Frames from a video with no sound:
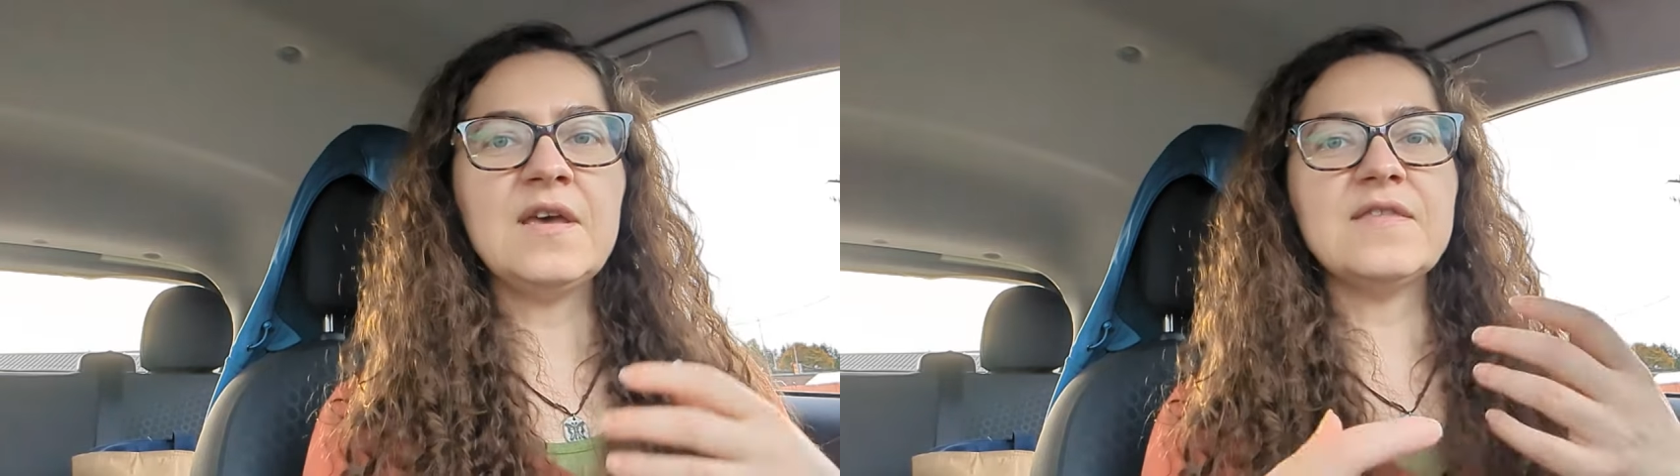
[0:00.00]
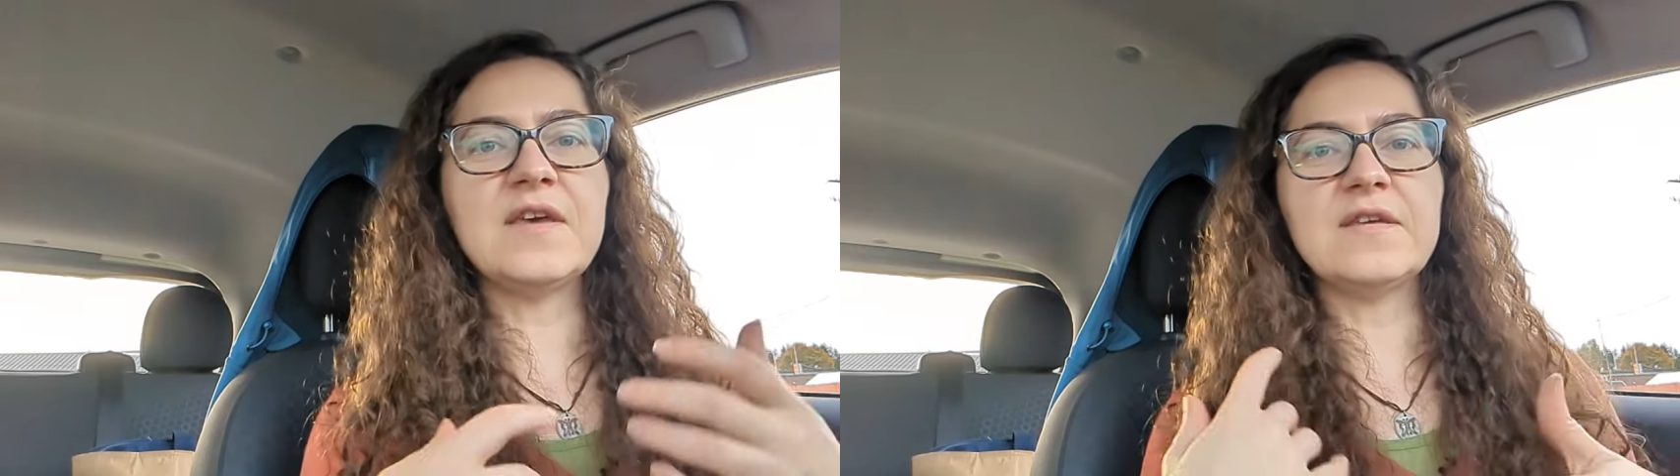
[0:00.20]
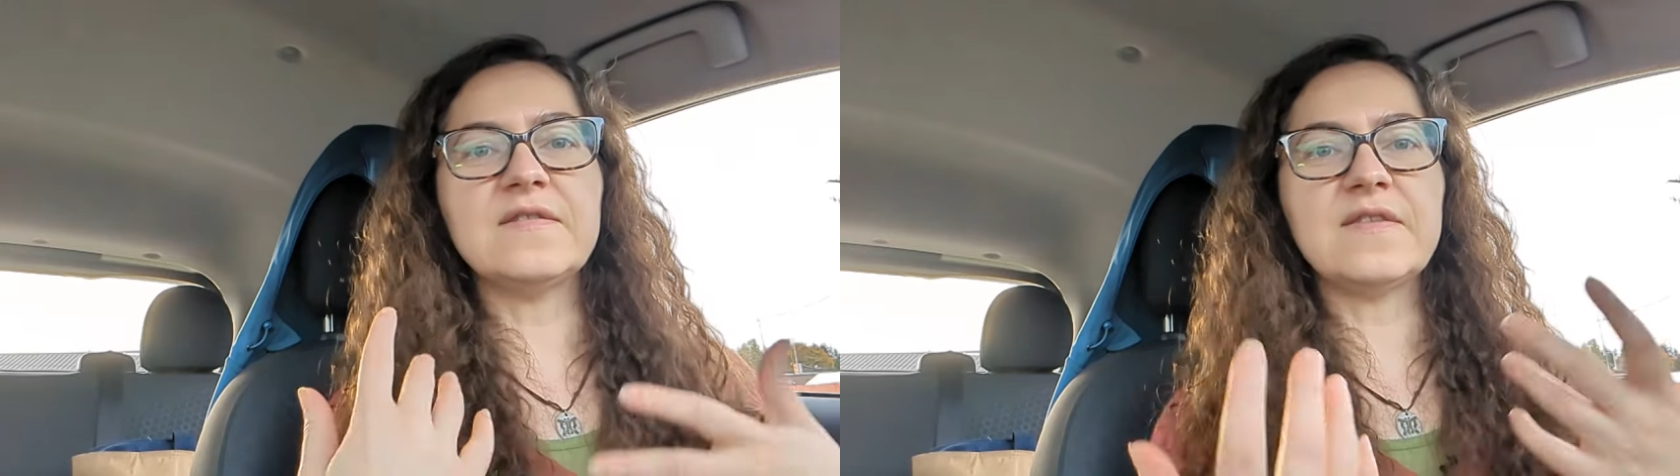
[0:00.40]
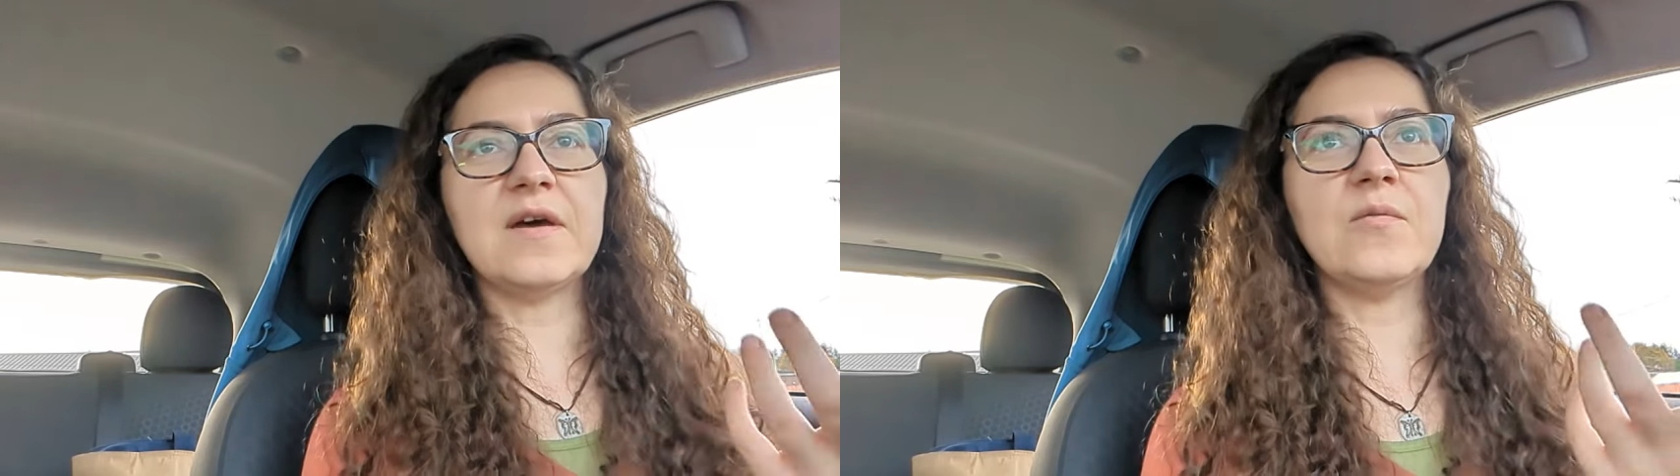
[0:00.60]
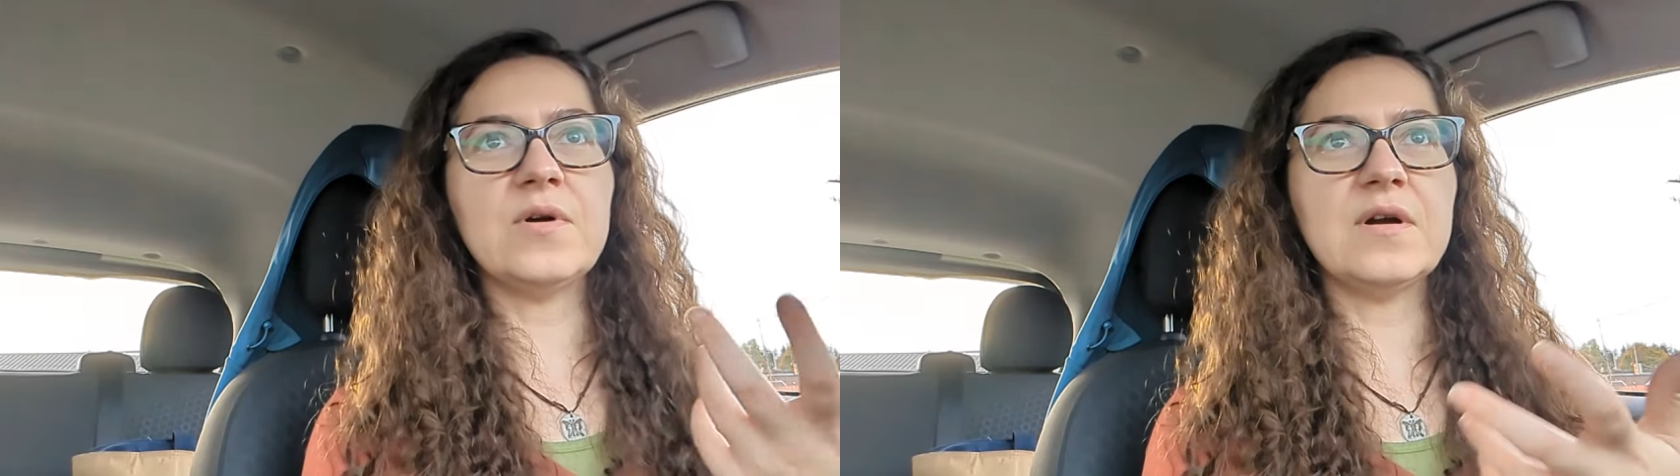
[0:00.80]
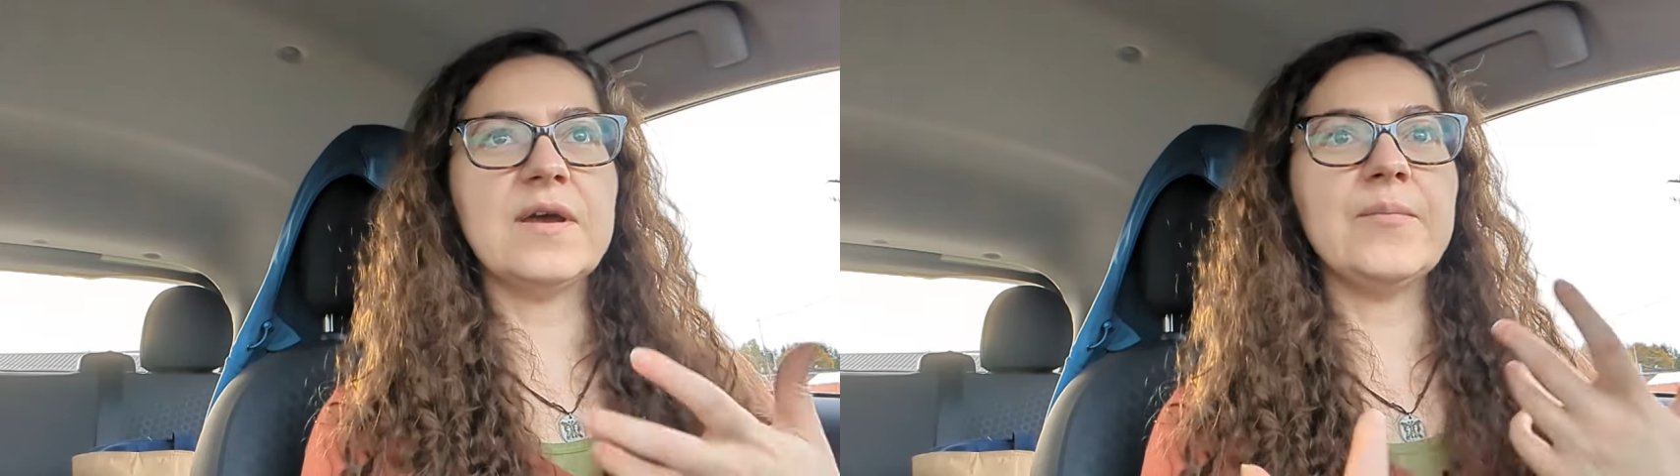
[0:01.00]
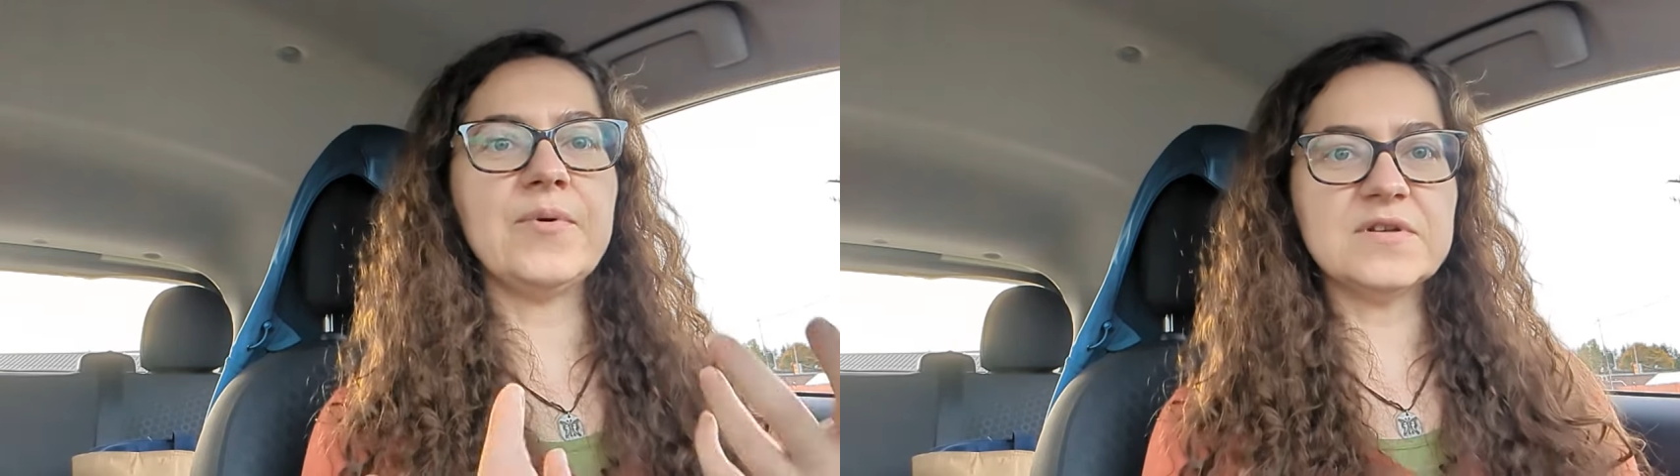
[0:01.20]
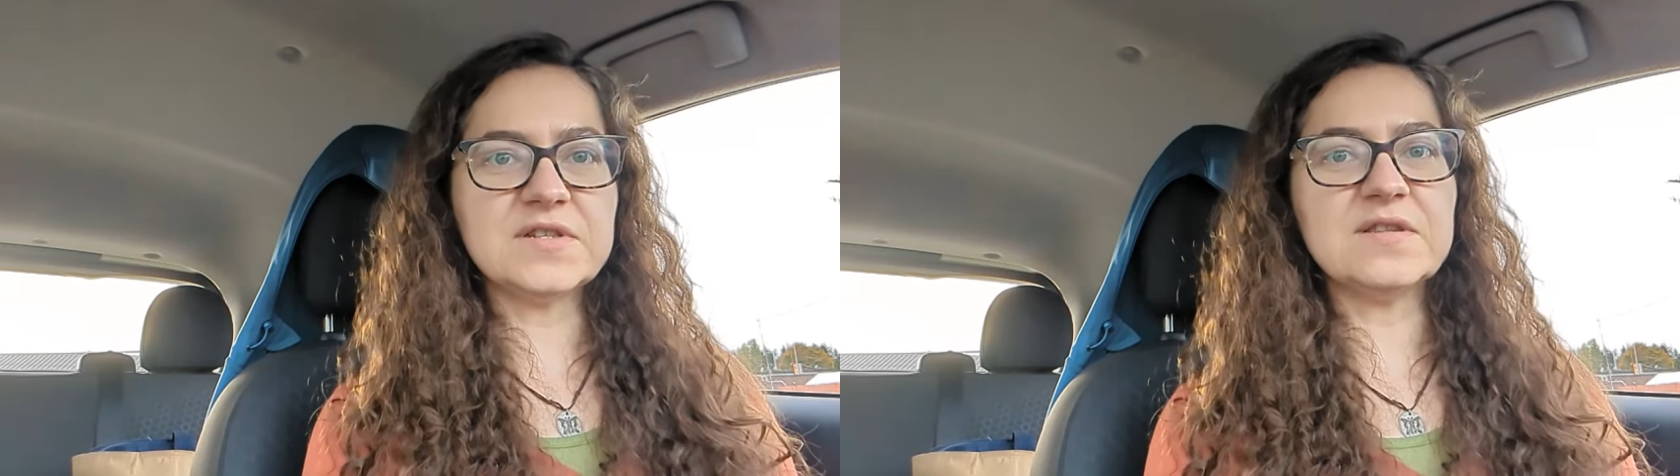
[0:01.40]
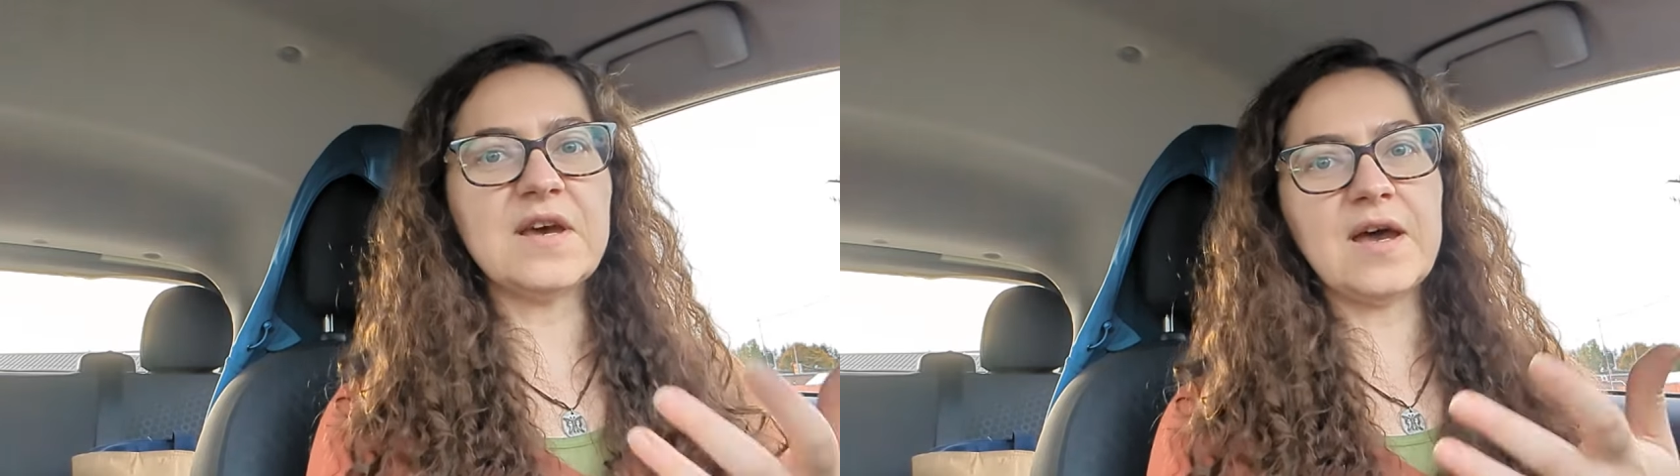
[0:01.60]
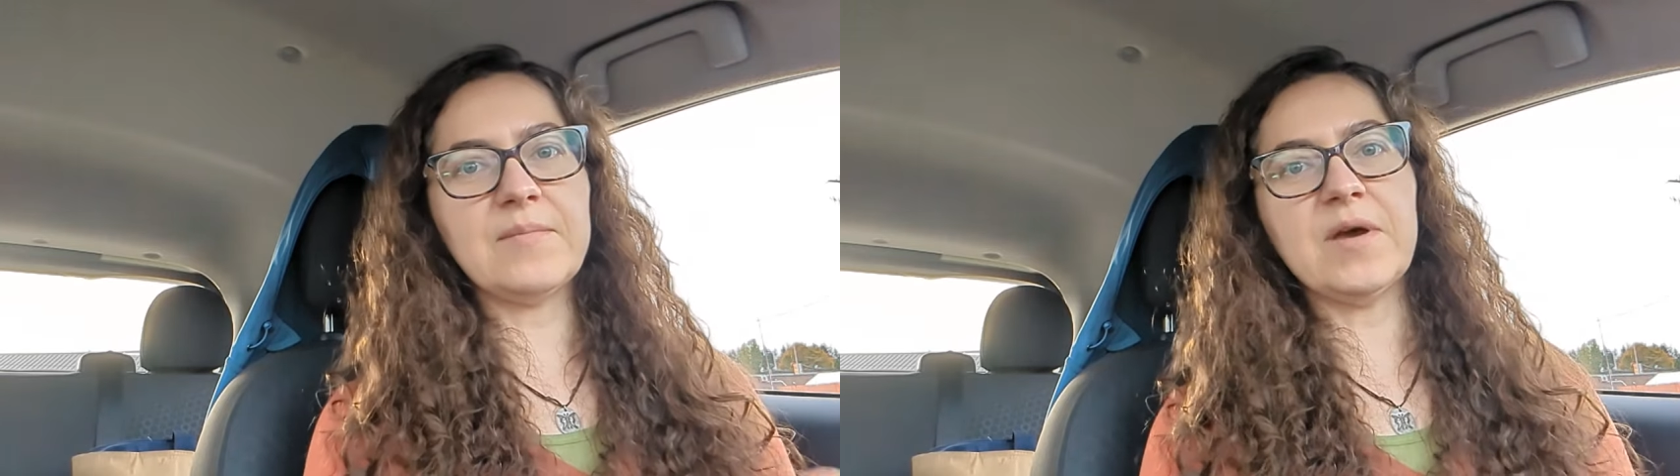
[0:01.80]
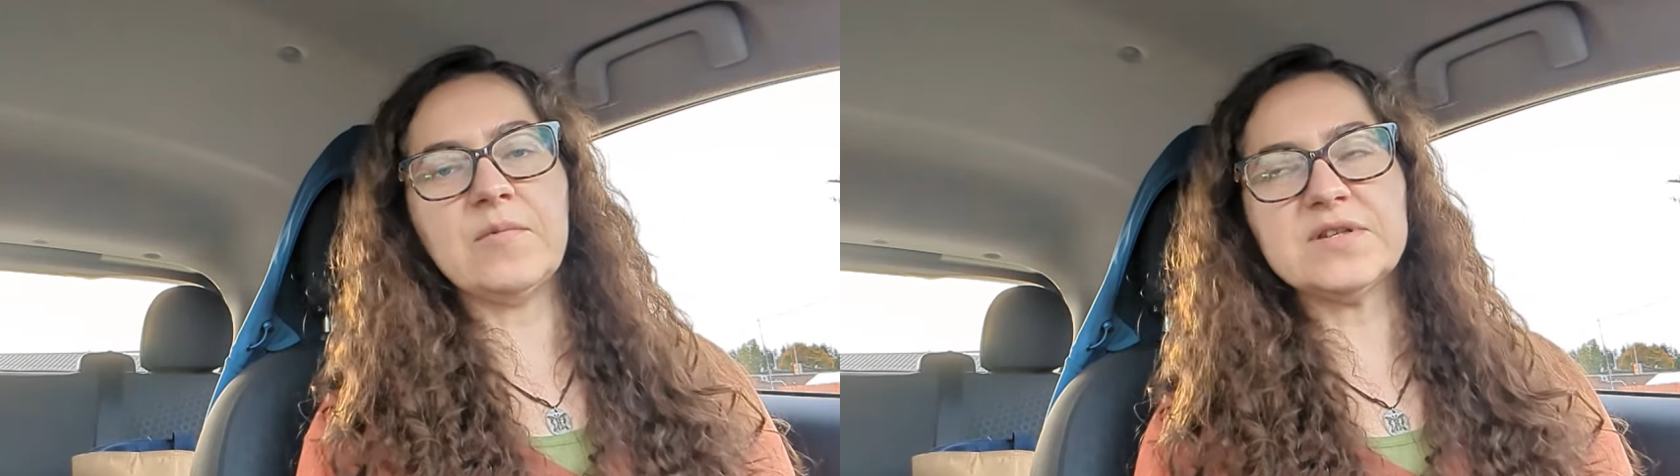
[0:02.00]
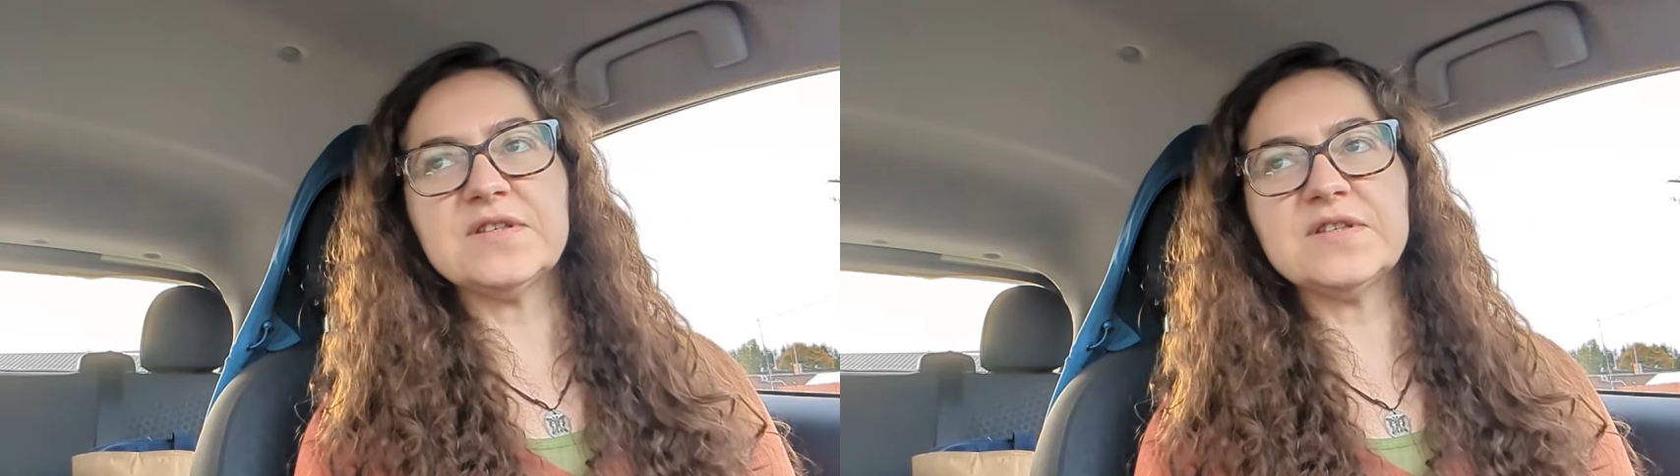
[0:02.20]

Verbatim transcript: things that were important that I might want